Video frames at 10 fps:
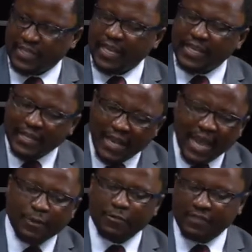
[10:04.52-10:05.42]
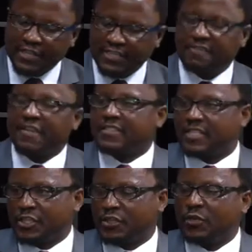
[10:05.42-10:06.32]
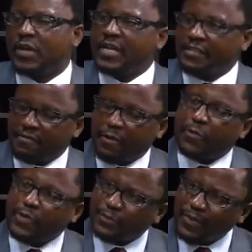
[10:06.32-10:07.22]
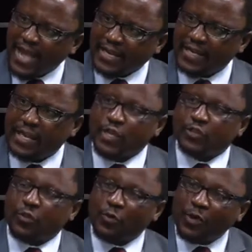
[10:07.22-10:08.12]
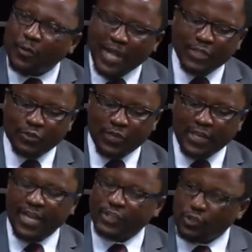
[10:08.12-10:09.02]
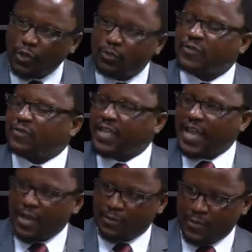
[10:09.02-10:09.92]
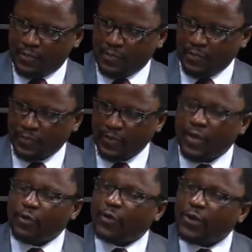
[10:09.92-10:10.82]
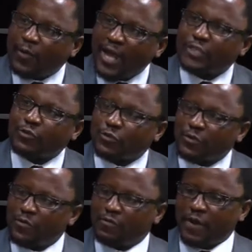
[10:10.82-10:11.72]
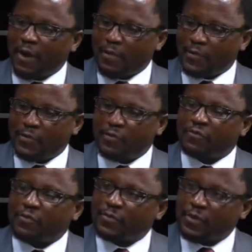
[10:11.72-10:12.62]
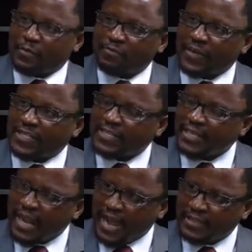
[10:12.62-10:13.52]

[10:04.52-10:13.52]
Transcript: in line with the 7th National Development Plan. So we want to create jobs for the young people. We want to remove our people from the poverty line.